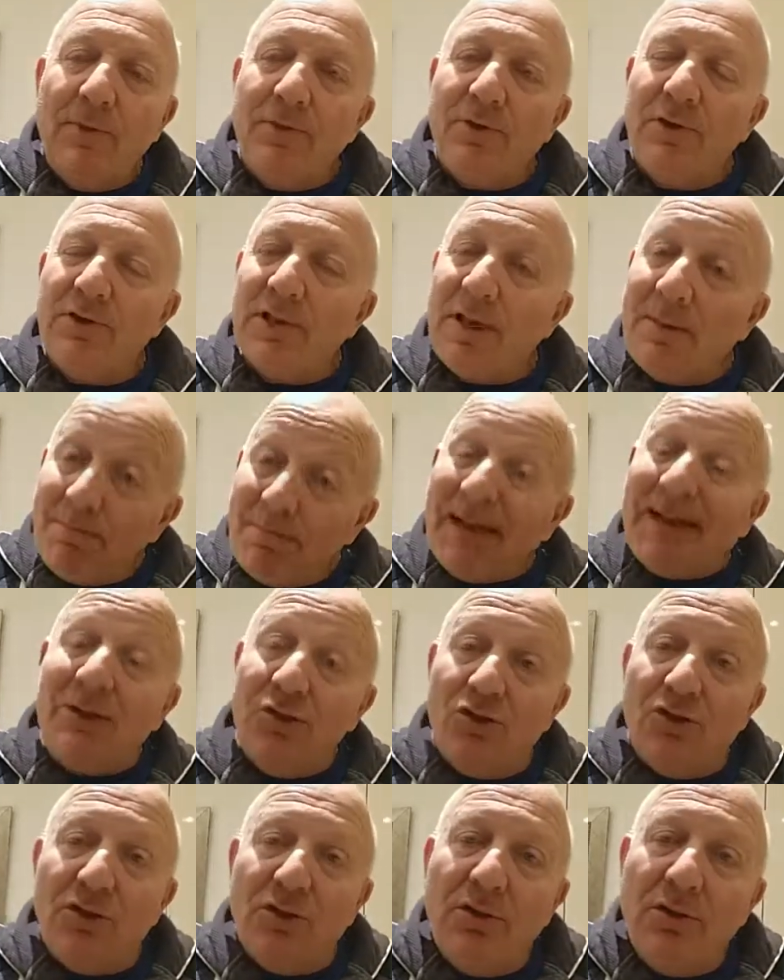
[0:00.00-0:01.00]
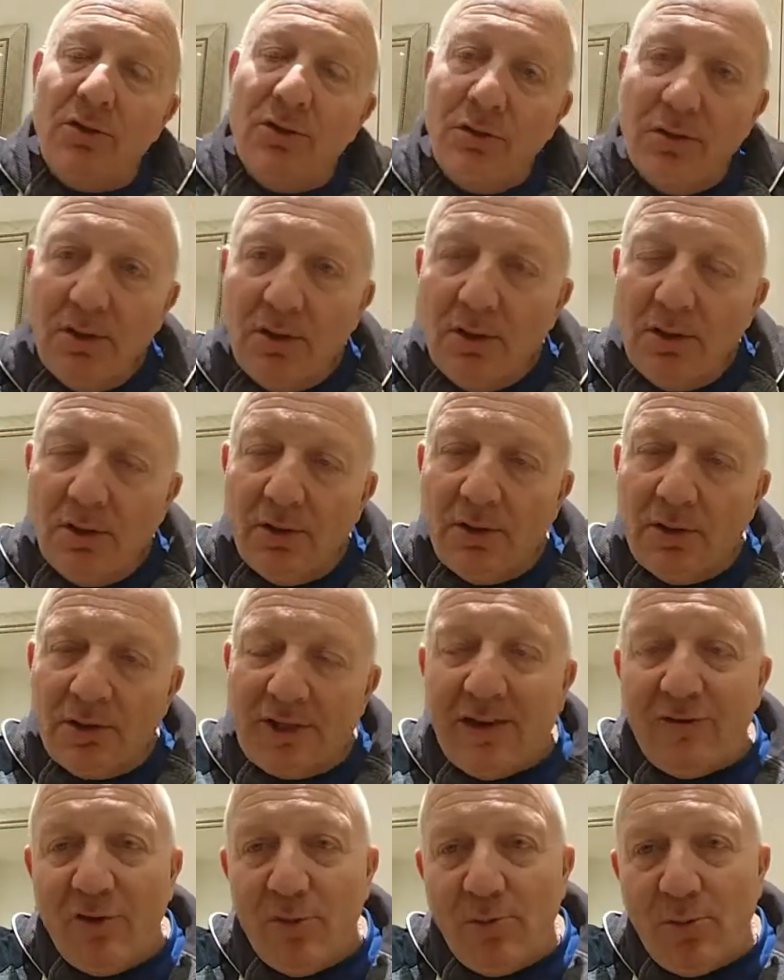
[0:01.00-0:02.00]
but imagine that
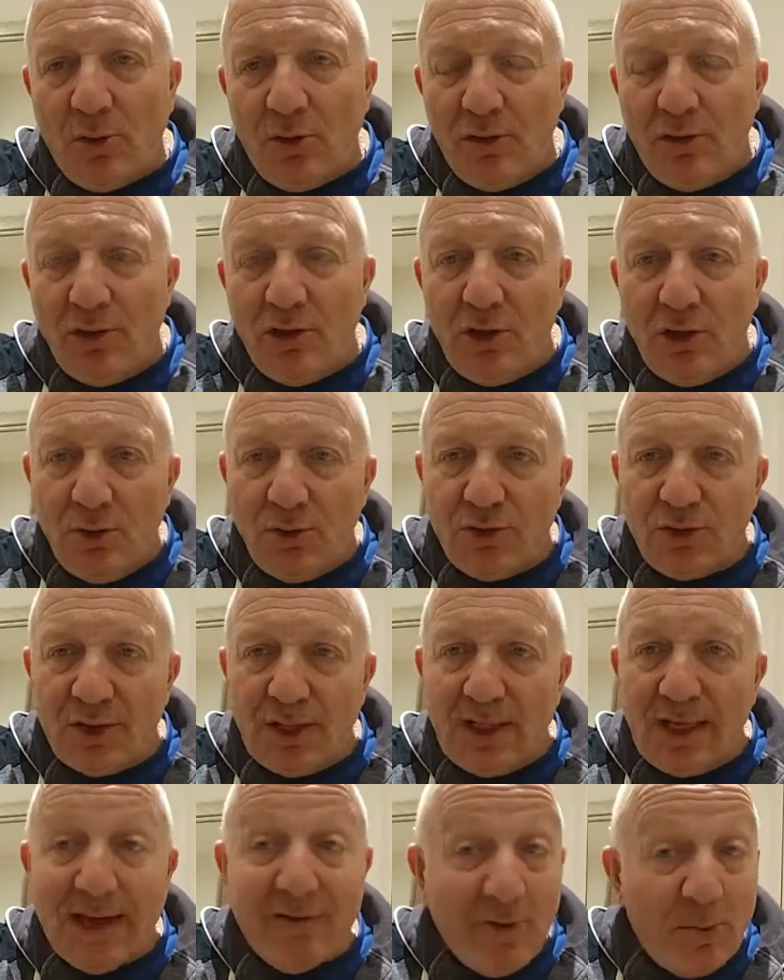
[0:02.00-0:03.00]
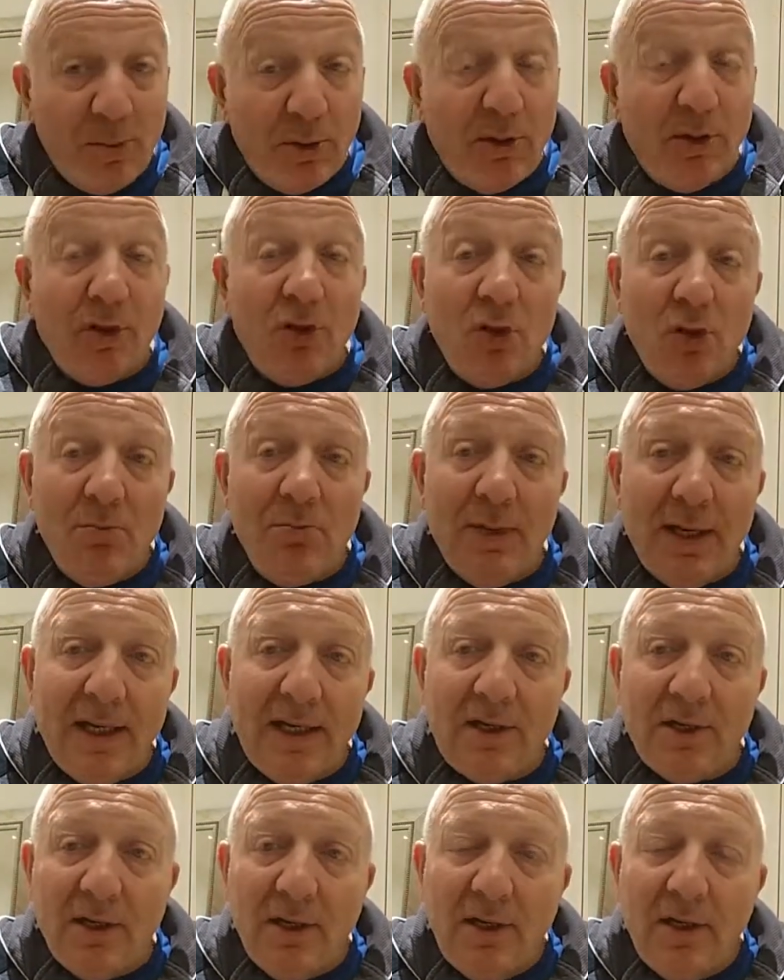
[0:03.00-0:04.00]
everybody that you see, everybody that you
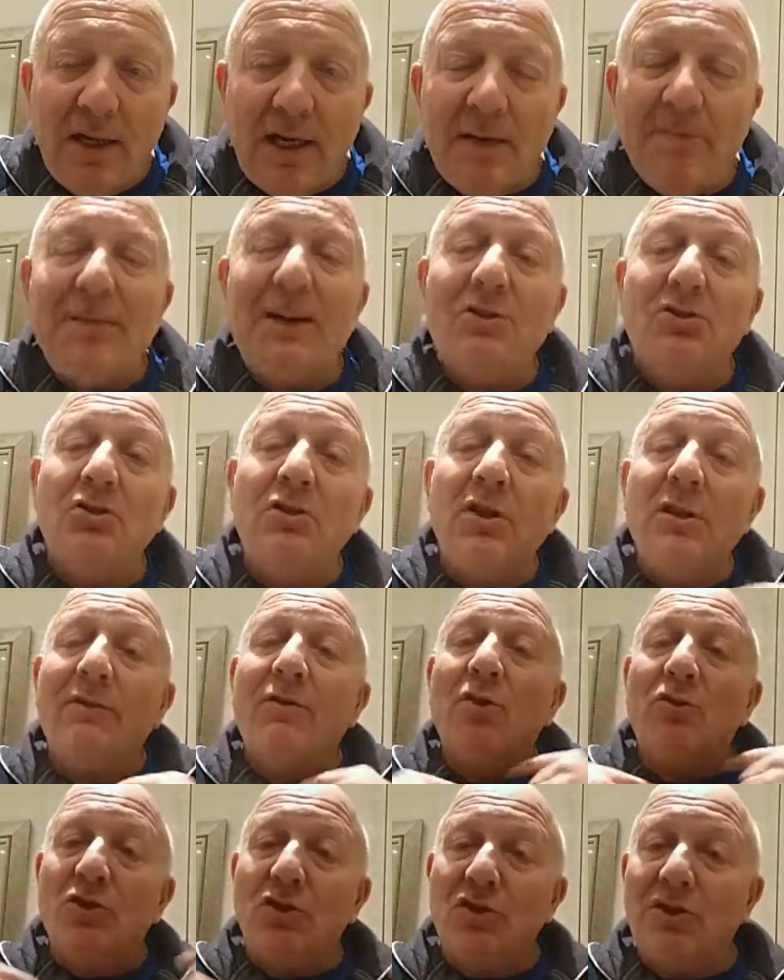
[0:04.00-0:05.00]
meet, imagine that they've got a